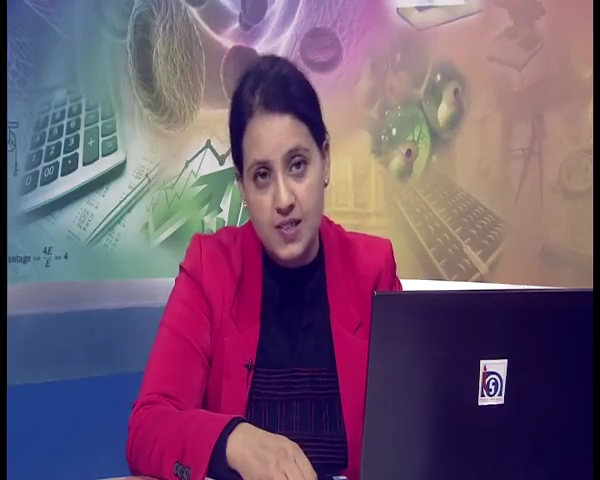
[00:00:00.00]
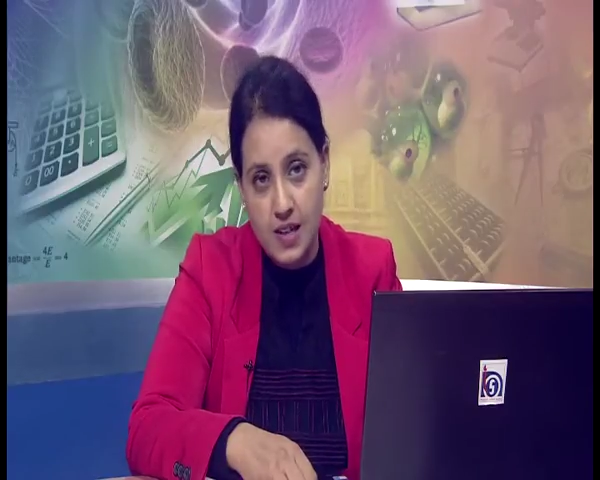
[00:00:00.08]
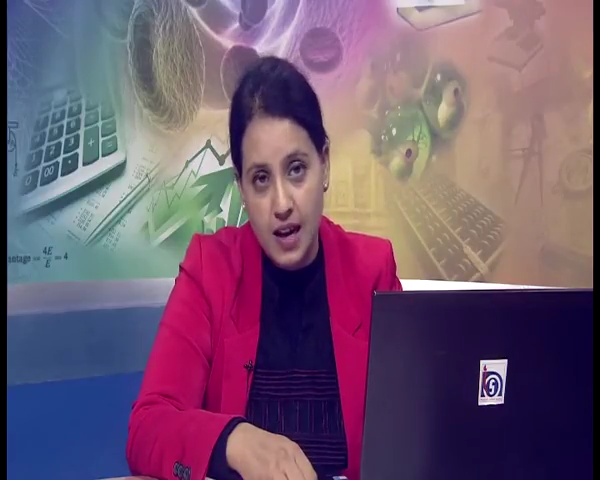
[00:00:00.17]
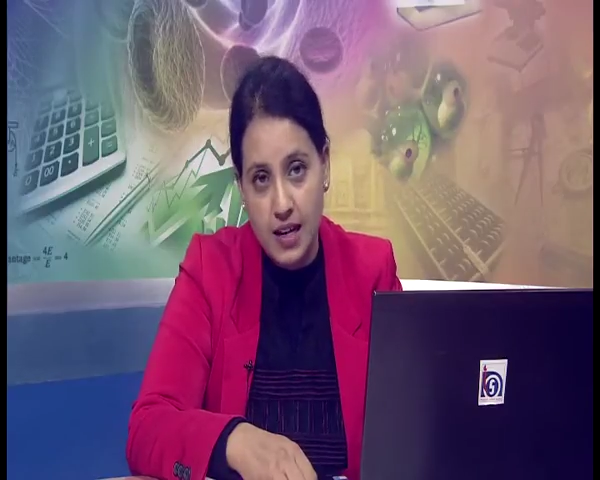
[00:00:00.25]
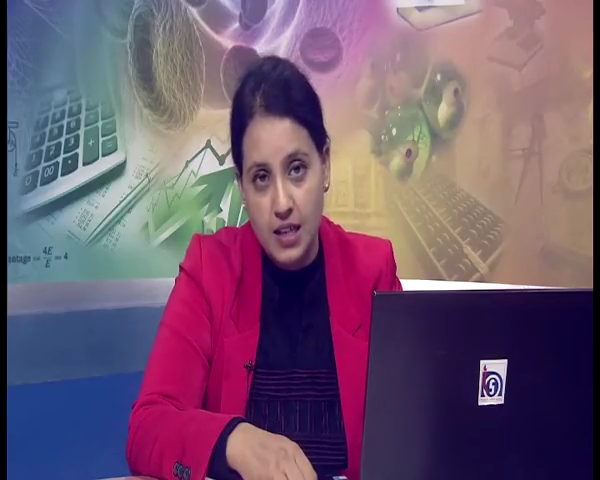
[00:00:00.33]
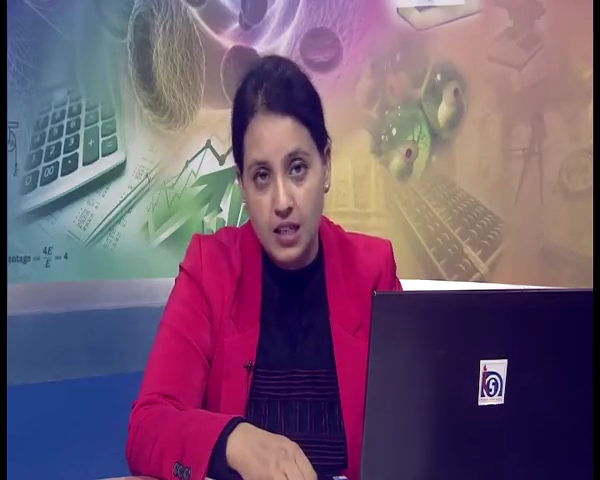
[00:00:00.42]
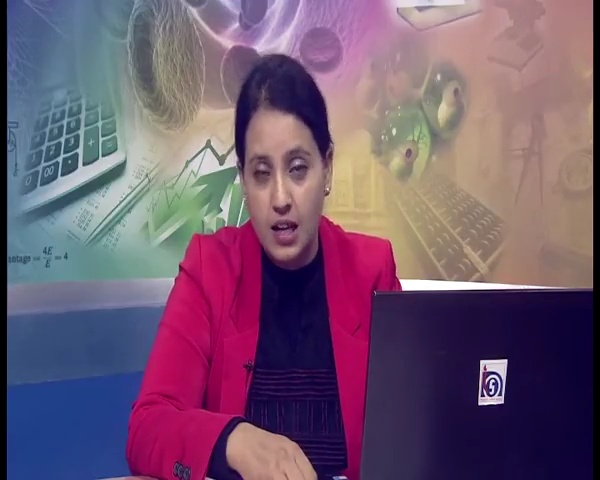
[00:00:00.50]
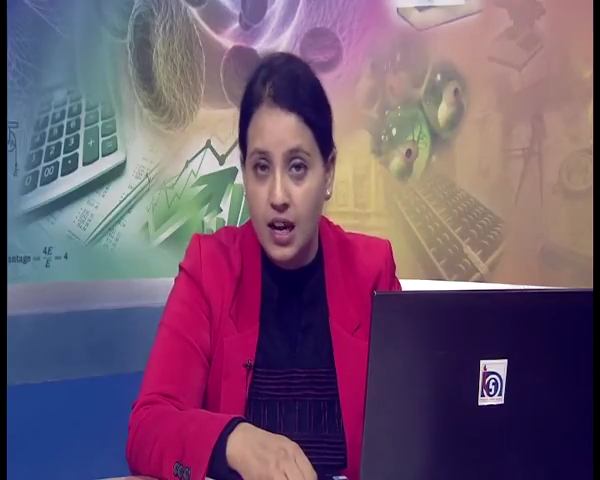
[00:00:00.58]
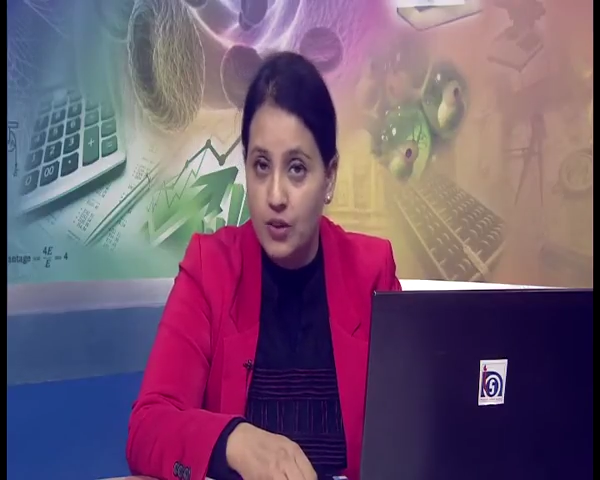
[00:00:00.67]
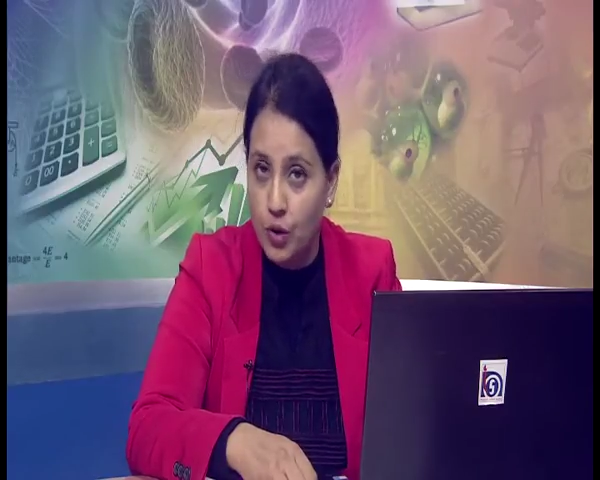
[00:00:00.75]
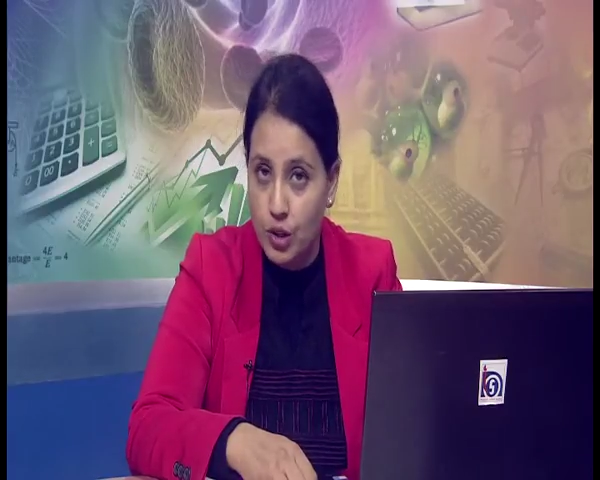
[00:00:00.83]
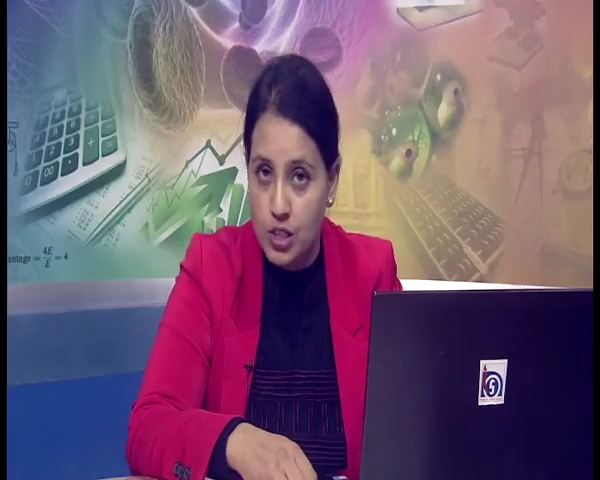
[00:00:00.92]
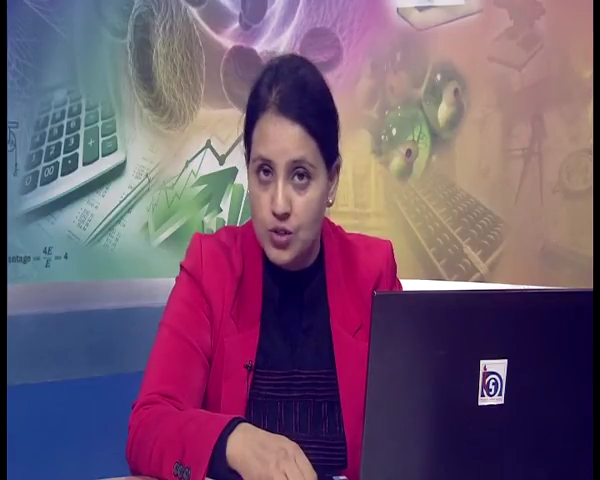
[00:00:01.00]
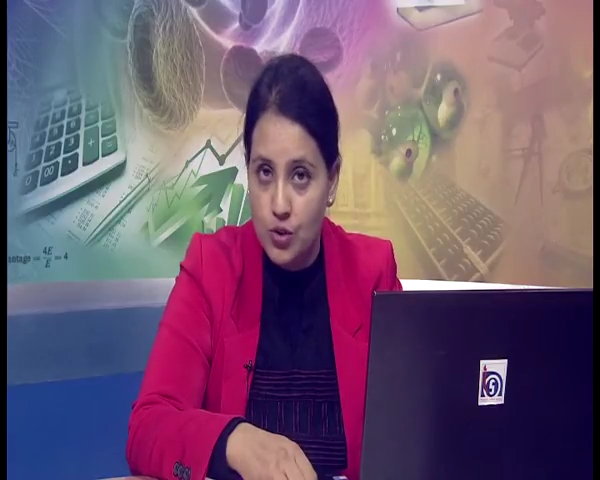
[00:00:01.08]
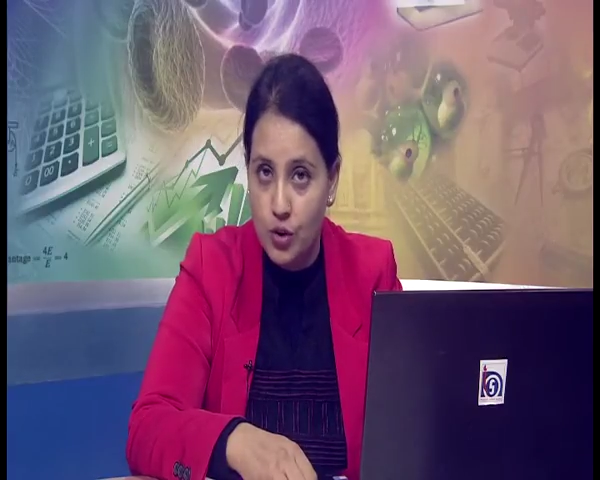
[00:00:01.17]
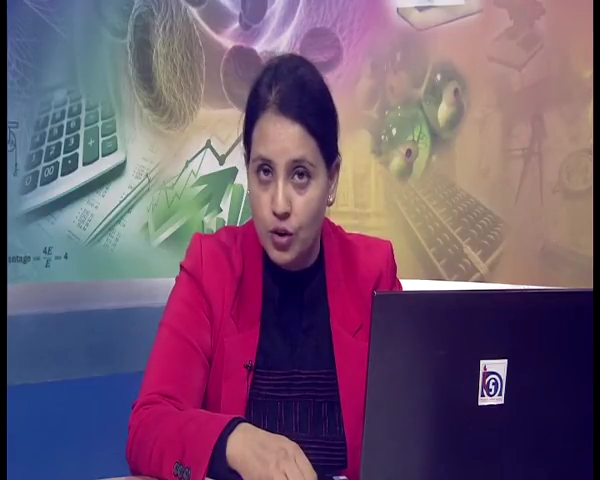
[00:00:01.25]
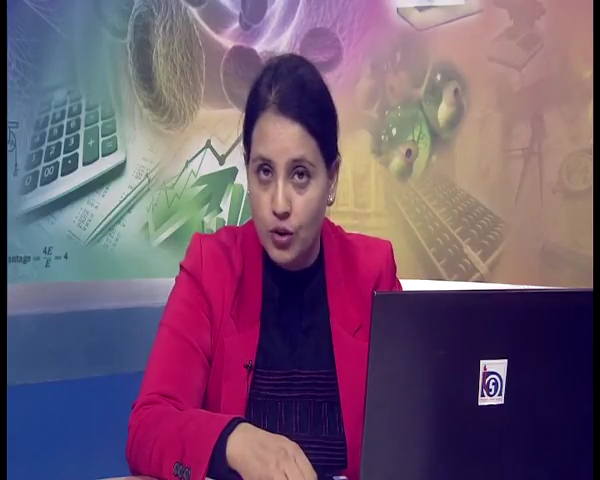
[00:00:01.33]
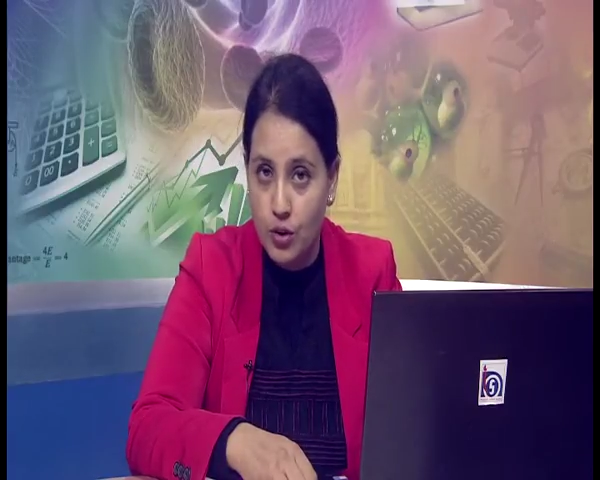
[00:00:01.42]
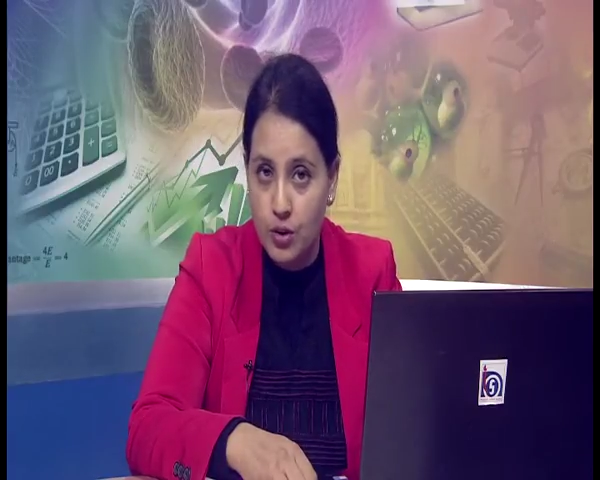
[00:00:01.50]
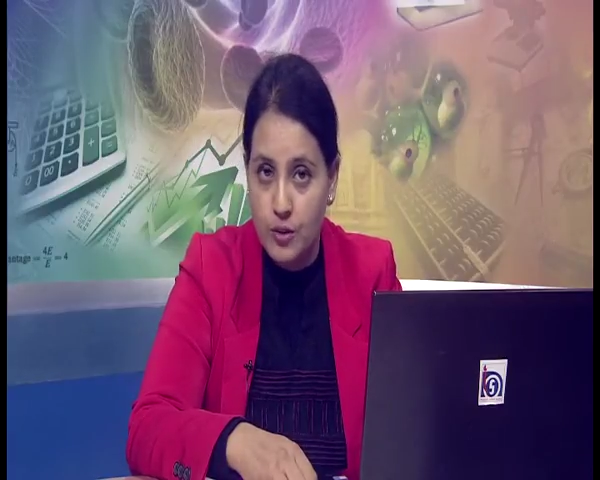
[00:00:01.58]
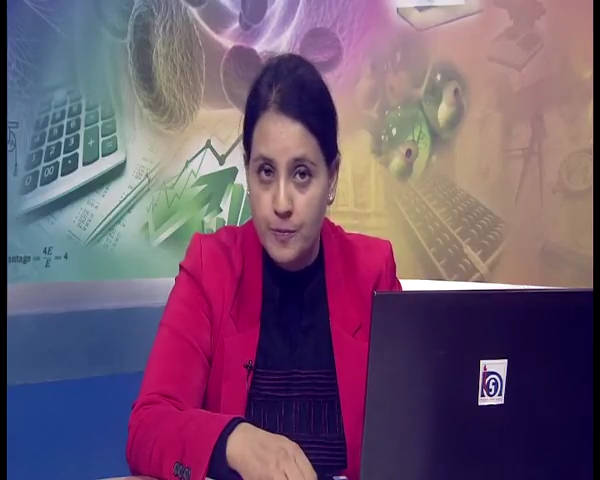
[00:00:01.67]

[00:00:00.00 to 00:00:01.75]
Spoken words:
right and what is wrong.